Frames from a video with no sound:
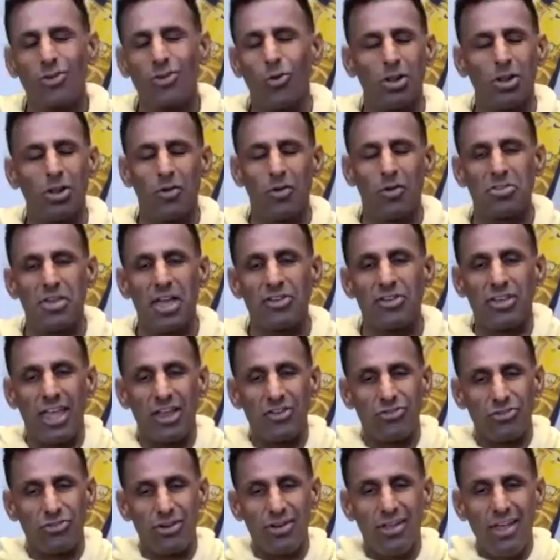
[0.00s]
agree with you.
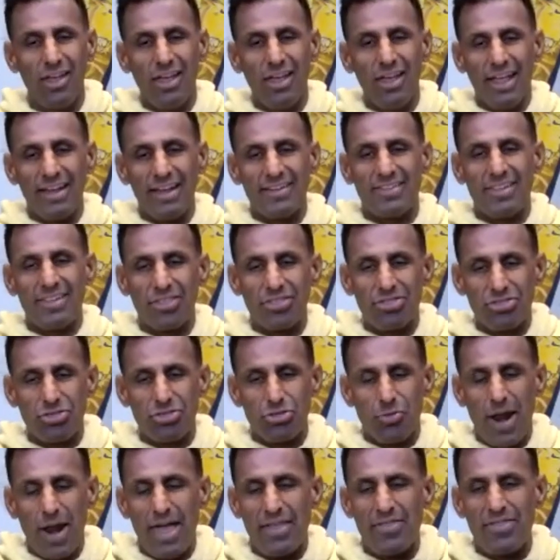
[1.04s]
Education is the
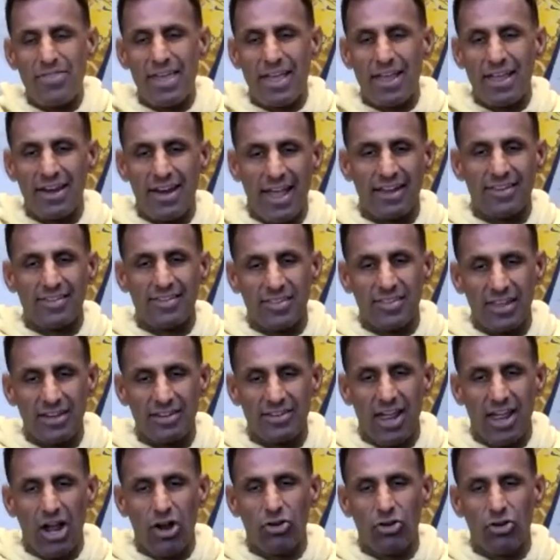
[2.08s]
thread that connects the
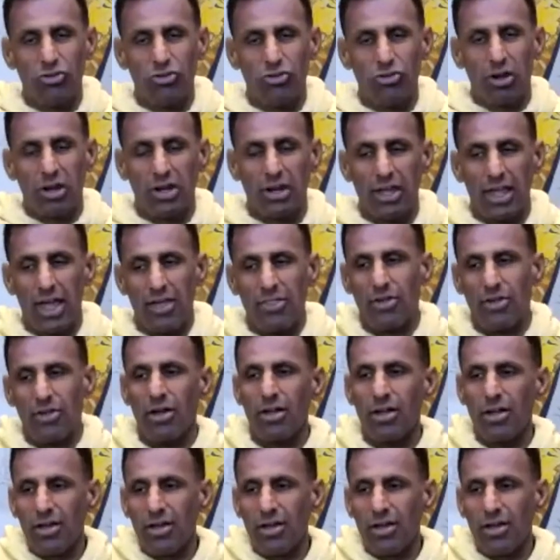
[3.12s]
entire journey together.